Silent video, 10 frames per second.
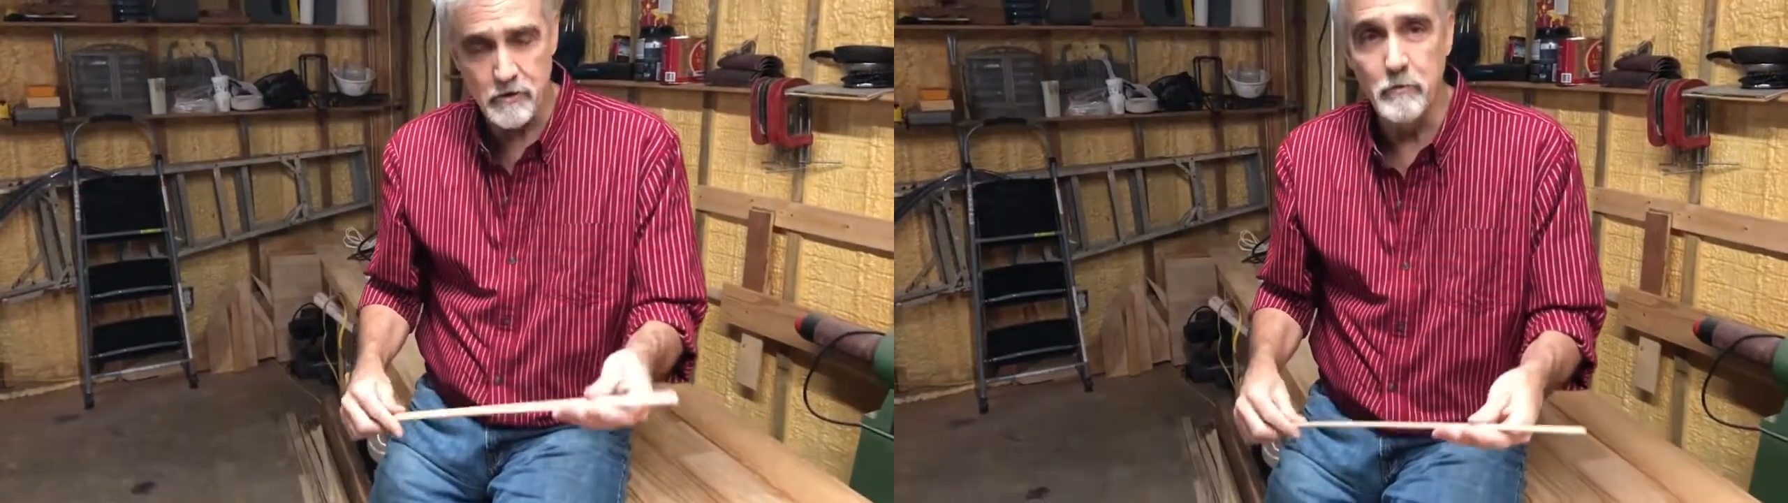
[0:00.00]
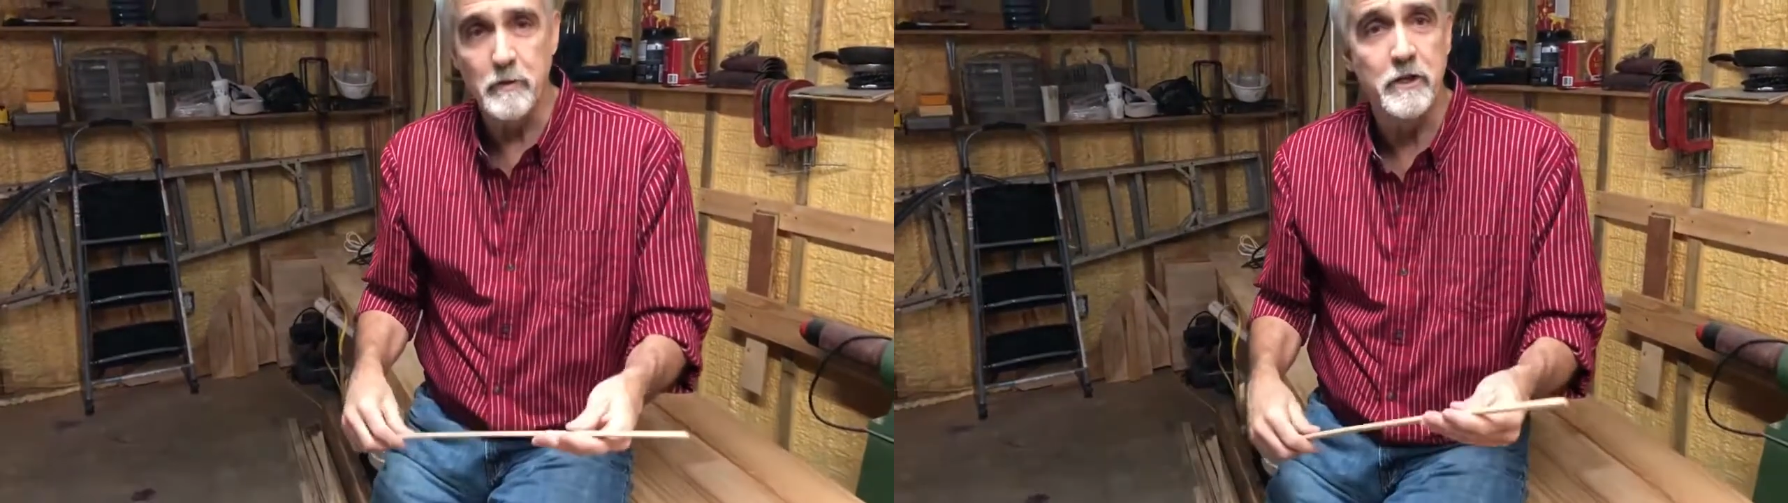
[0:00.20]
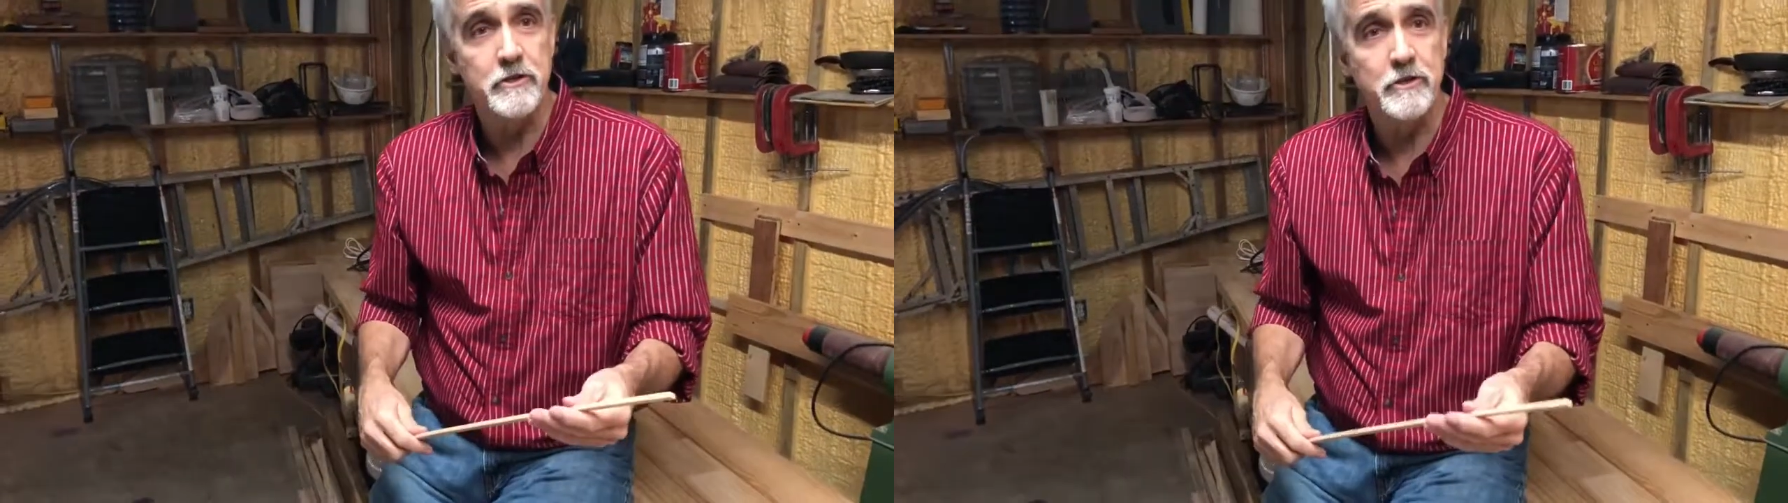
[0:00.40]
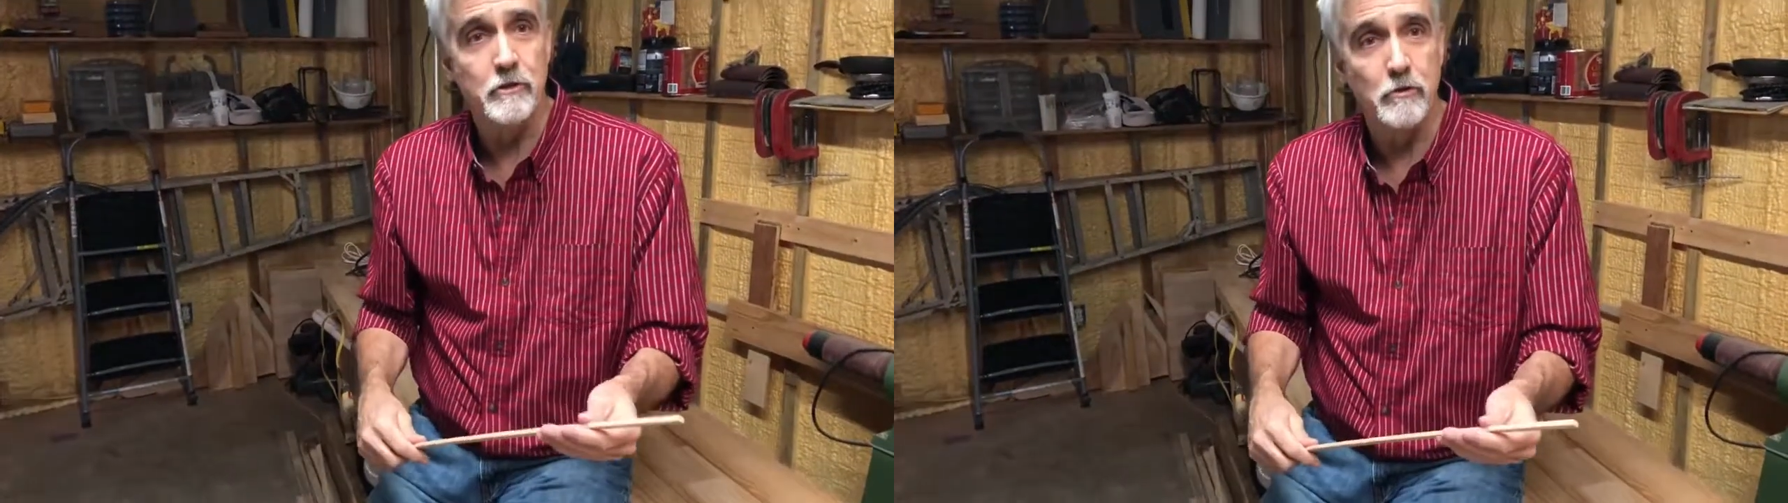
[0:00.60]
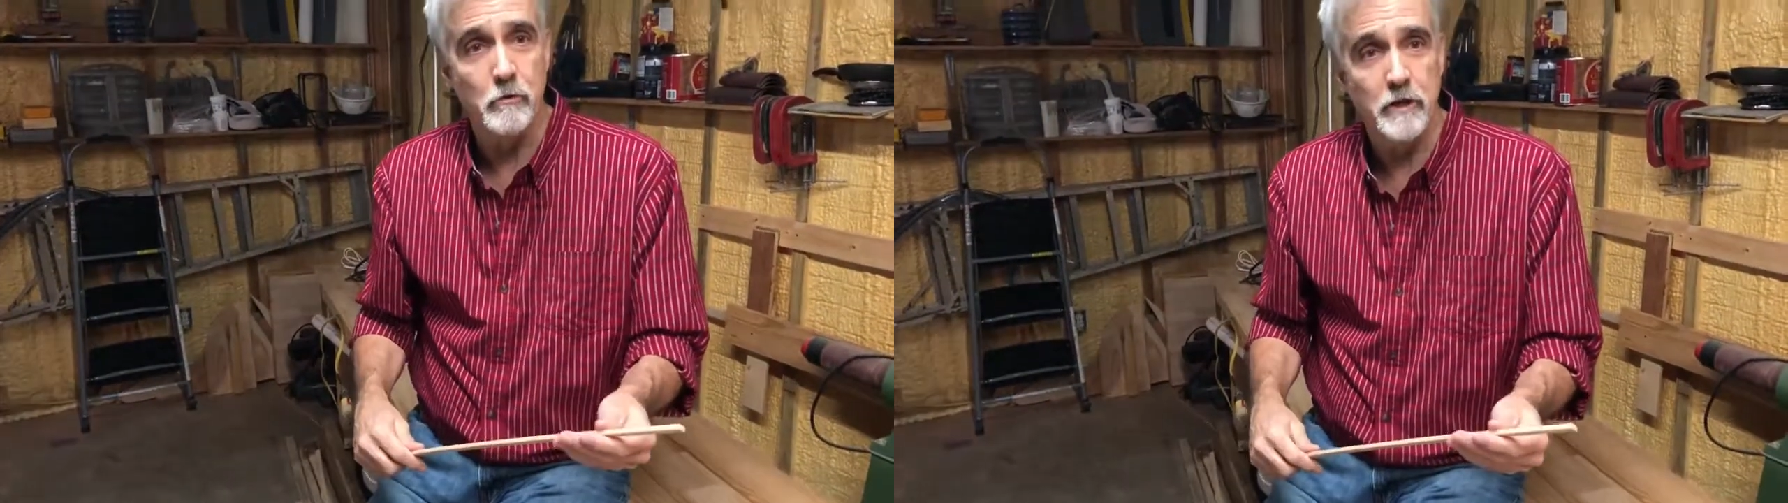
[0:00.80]
two minutes to
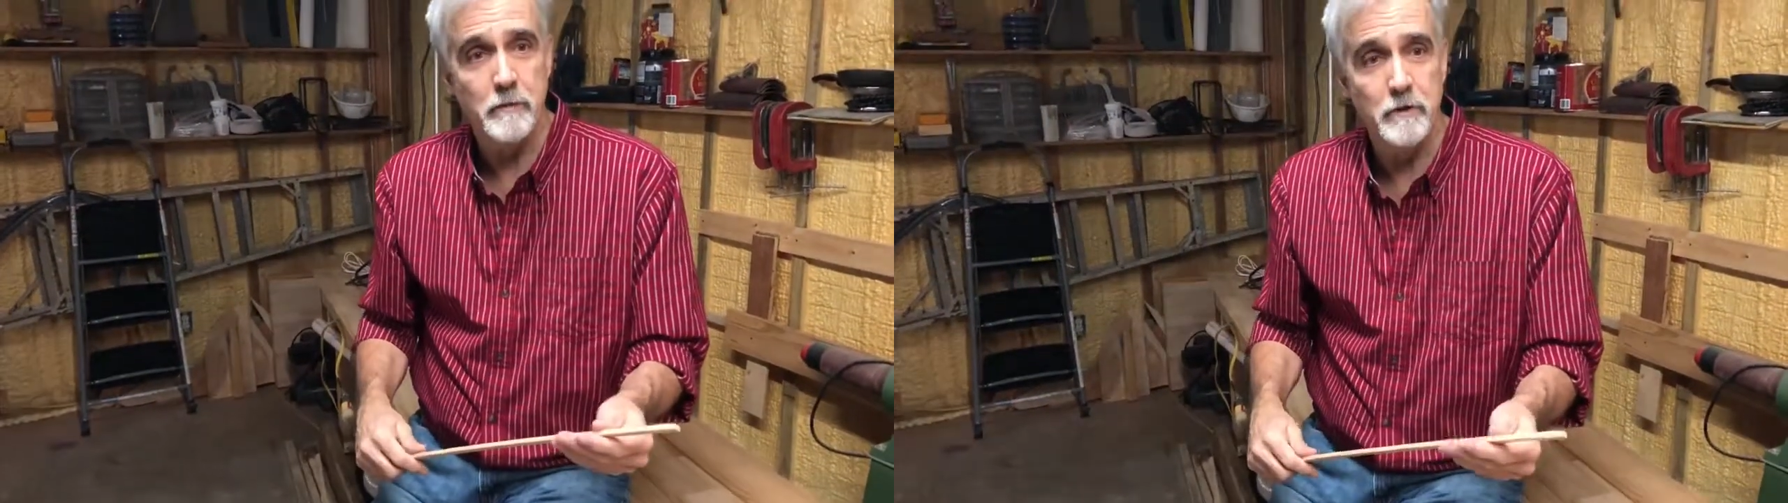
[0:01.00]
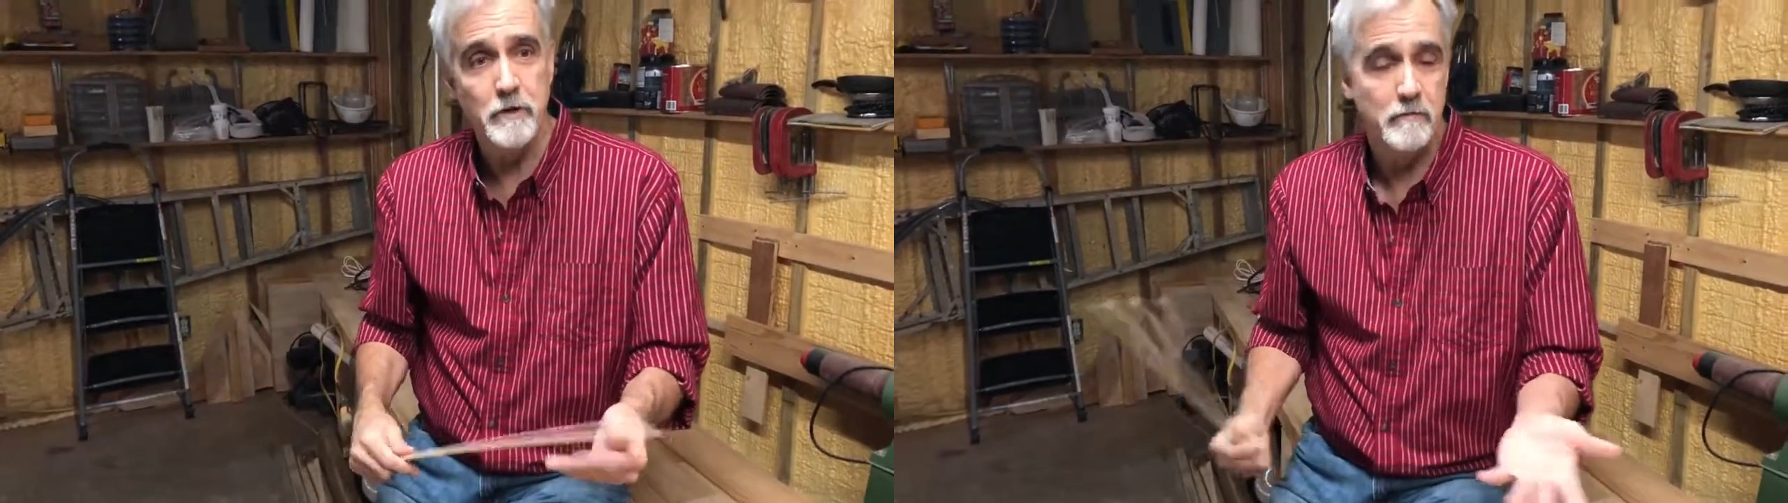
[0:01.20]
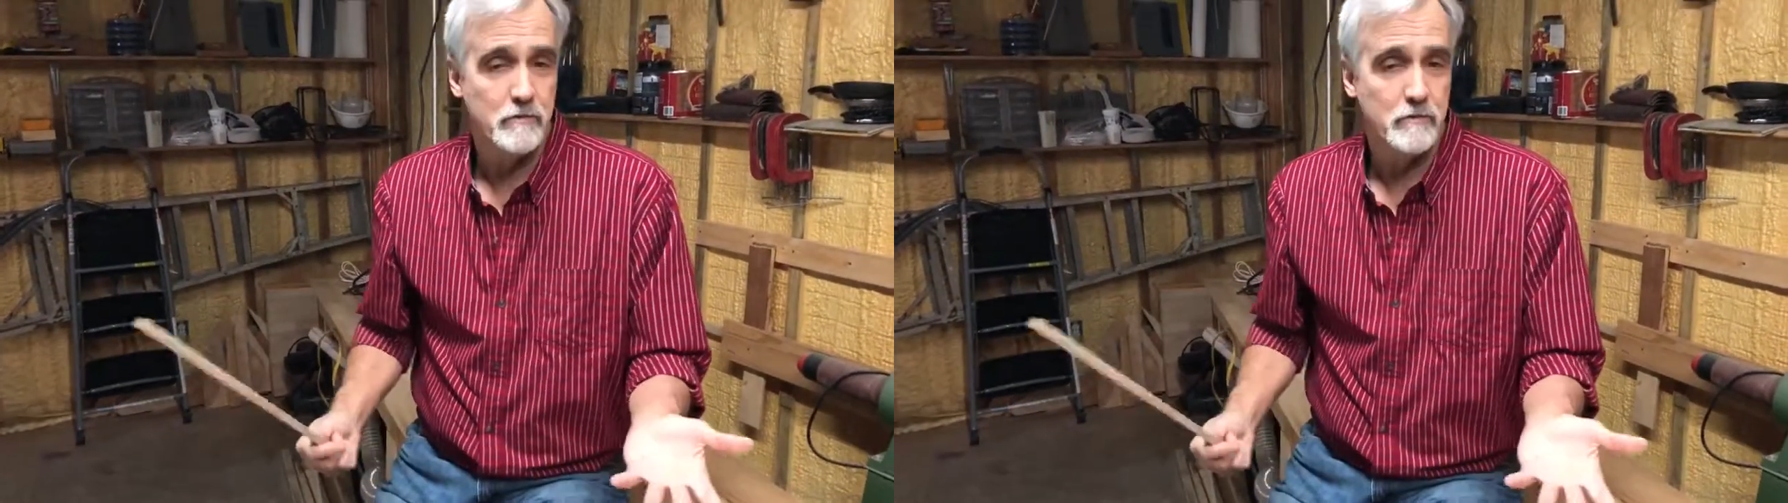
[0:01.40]
do a rib,